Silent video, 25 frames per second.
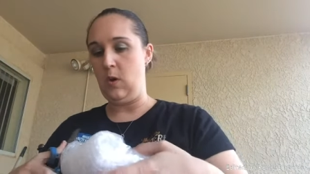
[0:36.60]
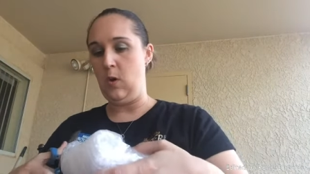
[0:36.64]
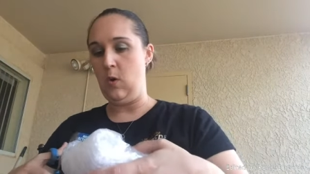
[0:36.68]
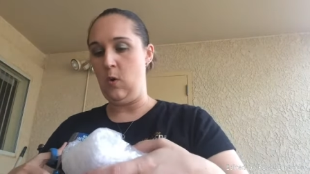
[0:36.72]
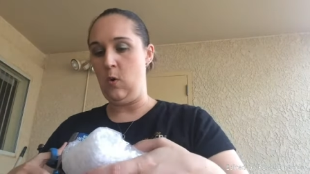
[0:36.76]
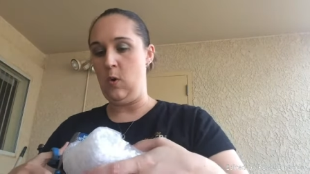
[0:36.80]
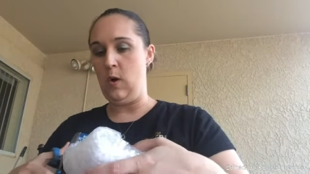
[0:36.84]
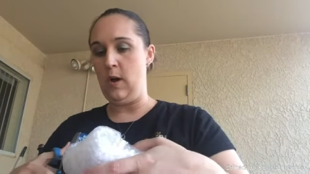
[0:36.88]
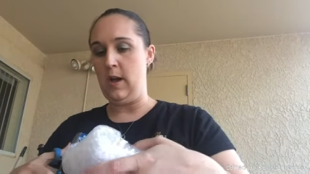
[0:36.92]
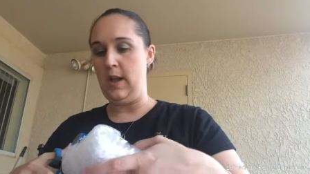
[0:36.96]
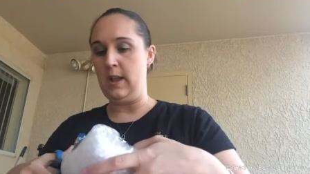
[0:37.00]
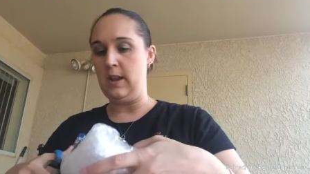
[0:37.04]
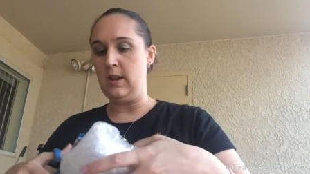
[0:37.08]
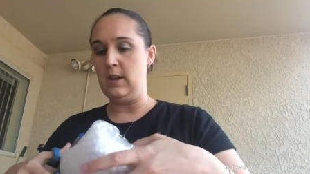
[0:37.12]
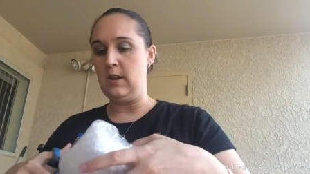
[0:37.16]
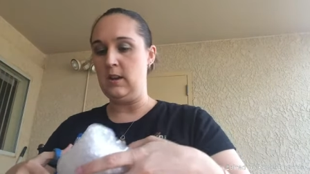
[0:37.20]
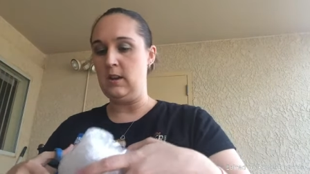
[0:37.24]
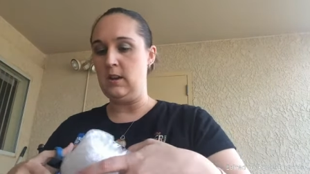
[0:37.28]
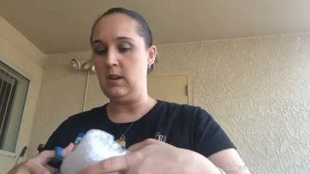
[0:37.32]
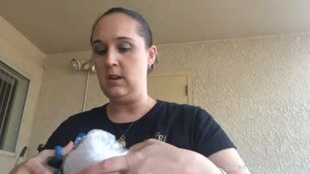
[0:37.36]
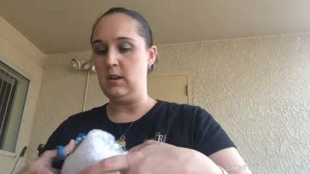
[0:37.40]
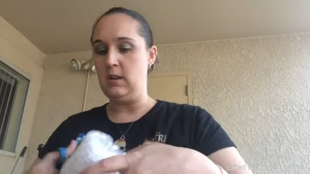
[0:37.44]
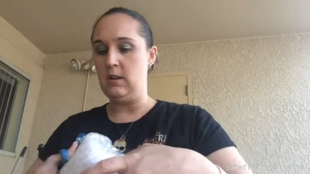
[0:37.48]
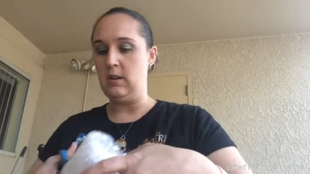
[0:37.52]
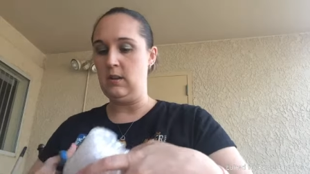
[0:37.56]
on
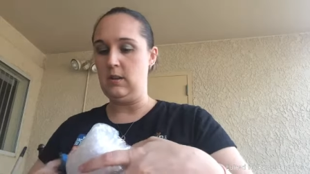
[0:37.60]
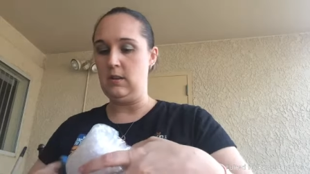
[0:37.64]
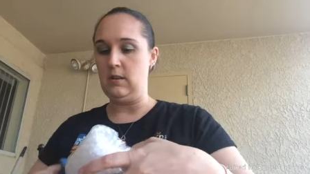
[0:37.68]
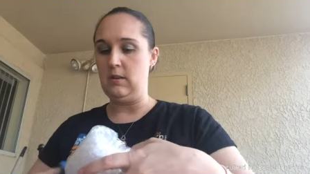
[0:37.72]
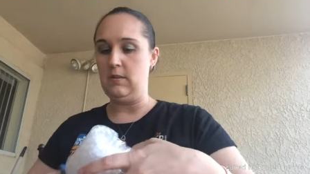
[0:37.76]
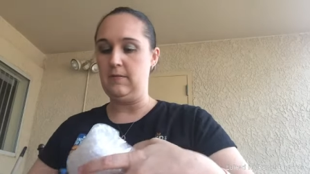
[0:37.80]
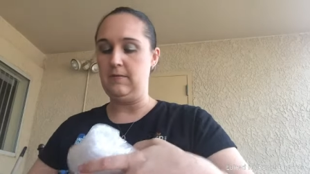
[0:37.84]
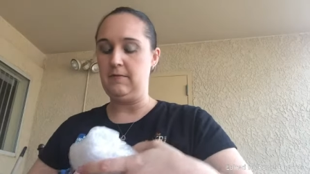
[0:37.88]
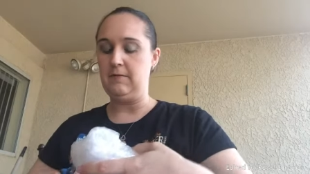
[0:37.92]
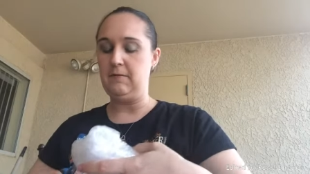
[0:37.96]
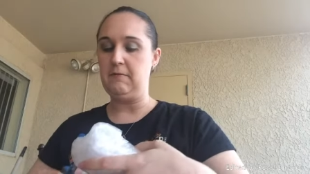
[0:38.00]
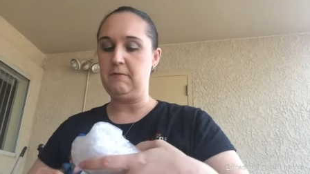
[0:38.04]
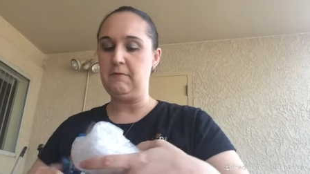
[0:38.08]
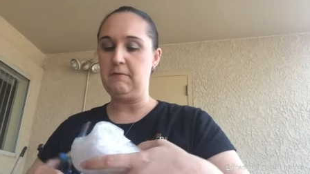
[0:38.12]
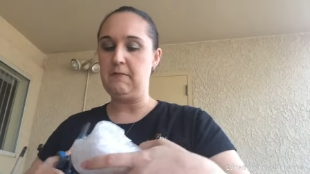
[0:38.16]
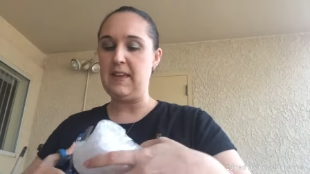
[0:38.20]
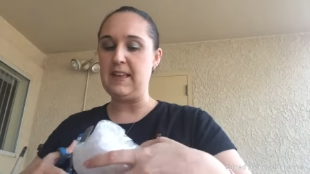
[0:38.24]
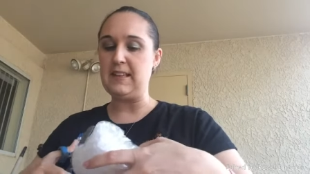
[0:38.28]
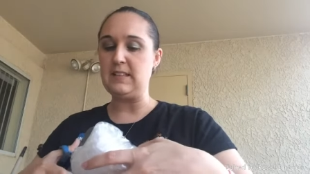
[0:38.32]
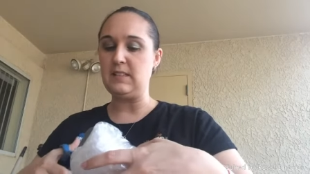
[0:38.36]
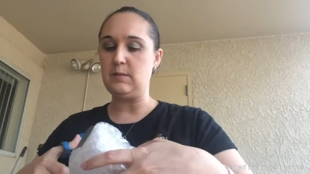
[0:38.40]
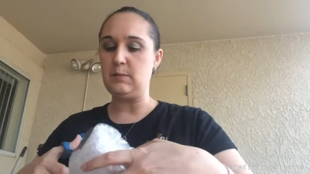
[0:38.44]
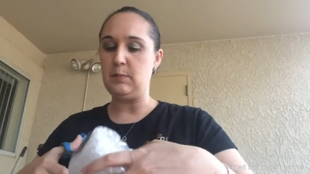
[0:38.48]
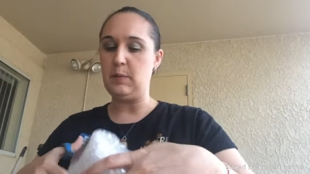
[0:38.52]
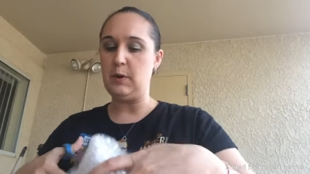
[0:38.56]

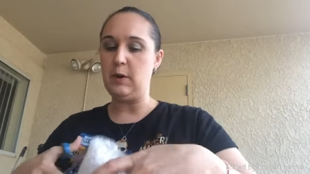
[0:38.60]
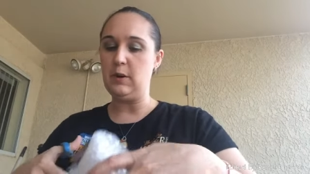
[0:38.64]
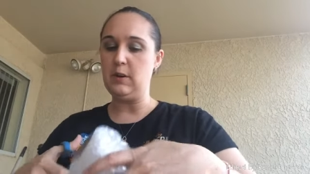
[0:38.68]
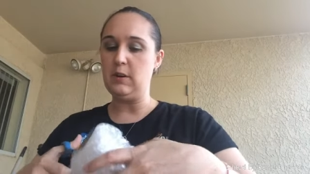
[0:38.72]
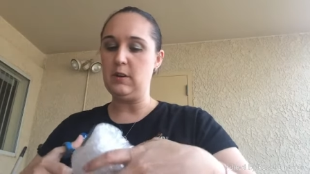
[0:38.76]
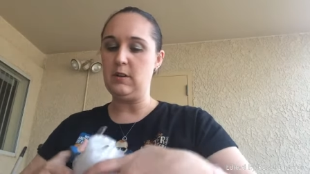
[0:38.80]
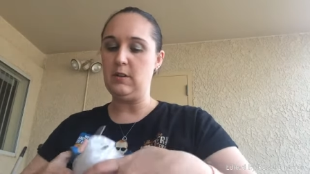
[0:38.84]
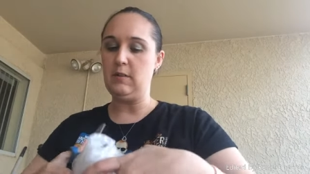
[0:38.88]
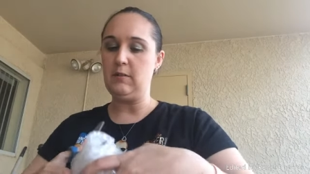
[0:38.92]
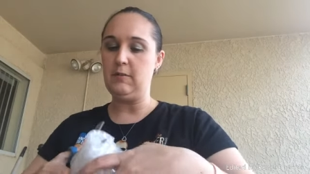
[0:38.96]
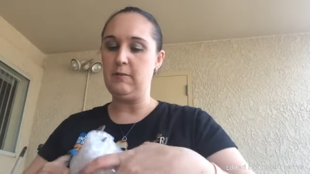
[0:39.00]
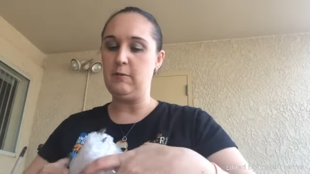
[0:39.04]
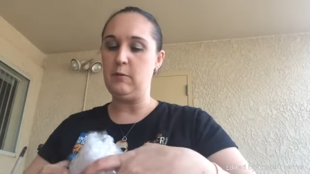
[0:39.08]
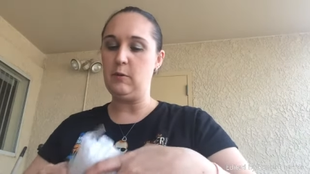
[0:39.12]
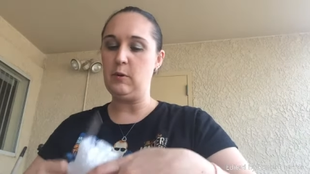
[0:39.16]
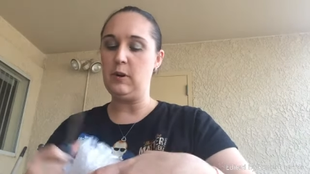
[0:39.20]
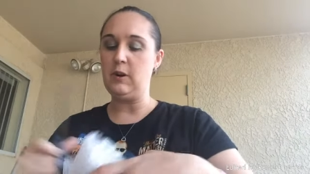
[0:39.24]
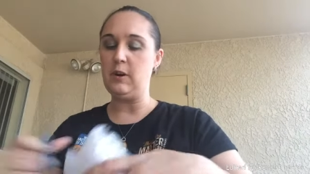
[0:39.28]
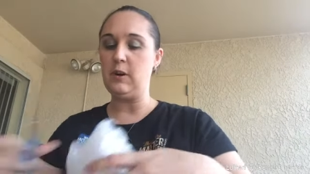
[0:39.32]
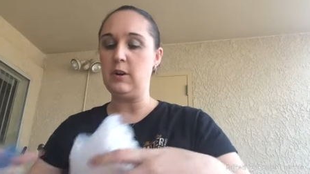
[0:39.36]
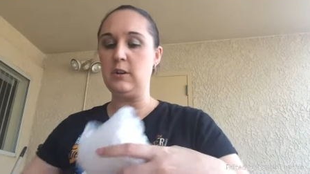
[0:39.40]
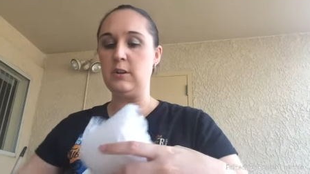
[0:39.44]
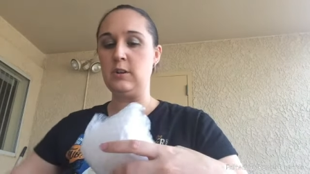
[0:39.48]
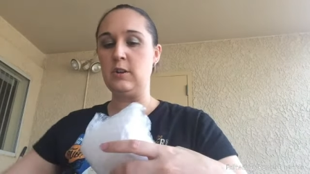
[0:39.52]
Facebook for